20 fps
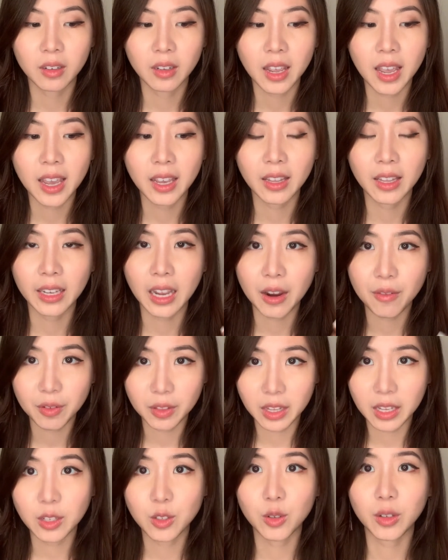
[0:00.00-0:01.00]
hey, like,
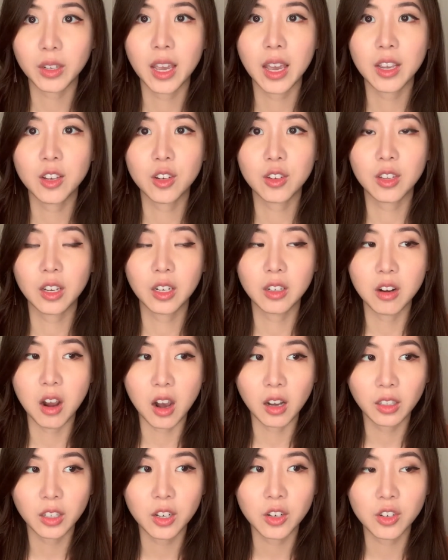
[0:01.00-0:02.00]
everything's okay. Just
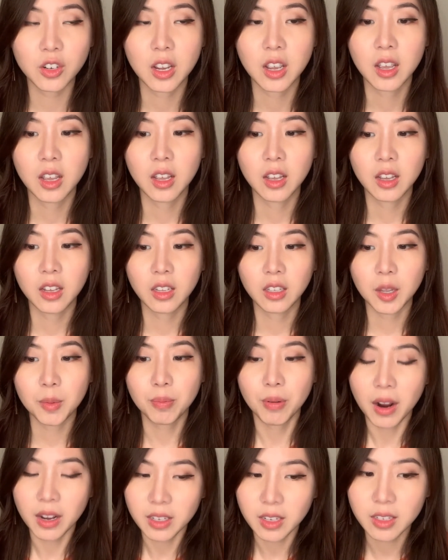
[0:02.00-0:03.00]
acknowledge the
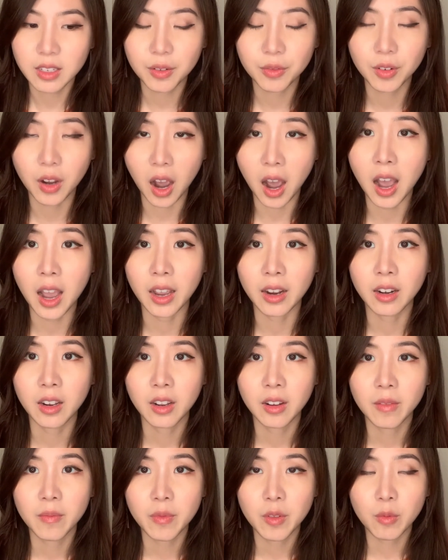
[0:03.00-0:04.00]
presence of God,
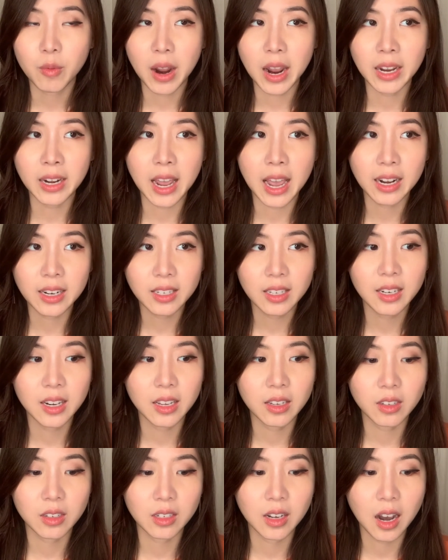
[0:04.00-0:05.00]
right? In
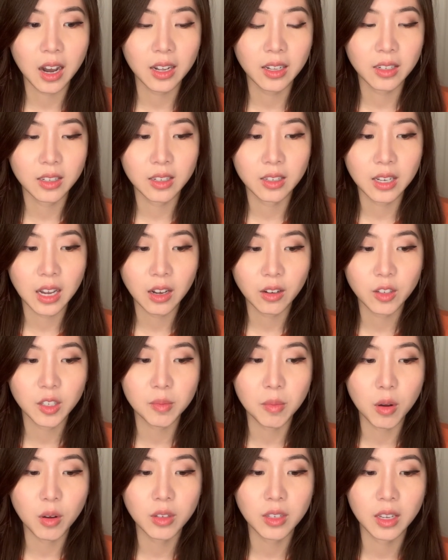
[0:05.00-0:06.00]
Exodus, God tells
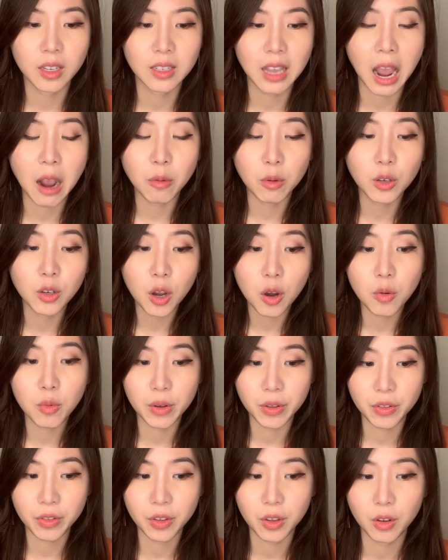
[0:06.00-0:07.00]
Moses, I will go
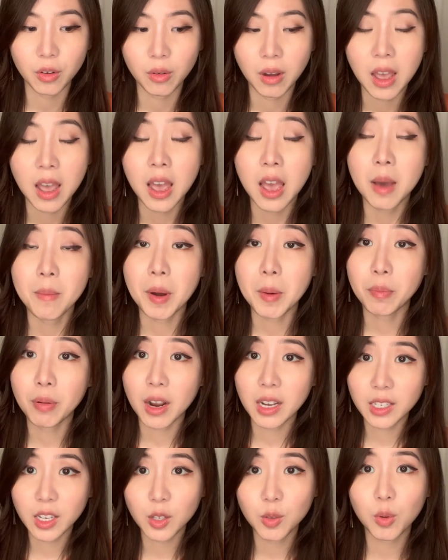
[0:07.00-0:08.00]
with you. My
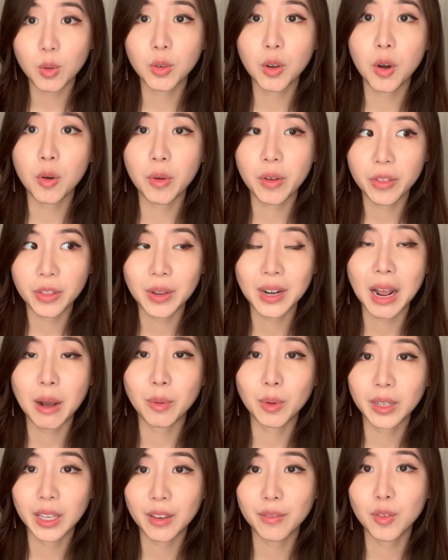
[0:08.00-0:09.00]
presence will go with you and I
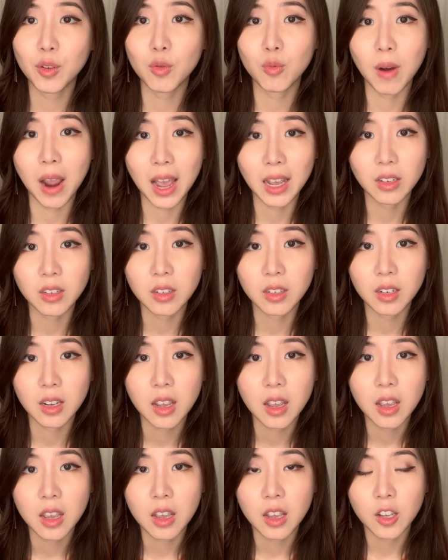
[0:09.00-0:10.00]
will give you rest.
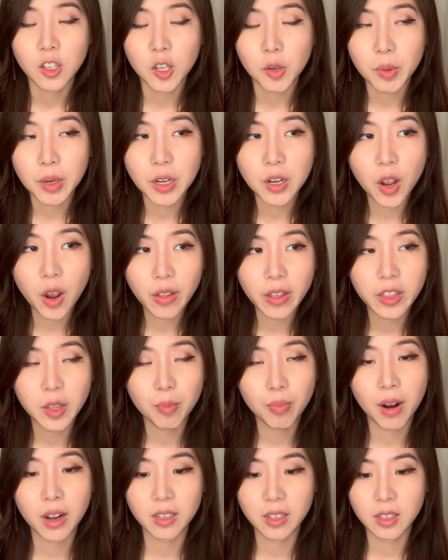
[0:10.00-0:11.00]
So we know that the
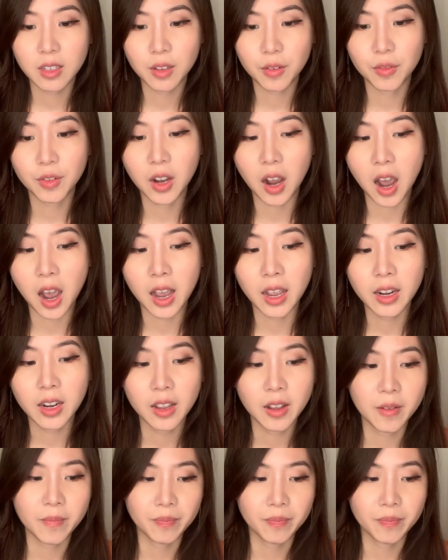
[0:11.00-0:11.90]
presence of God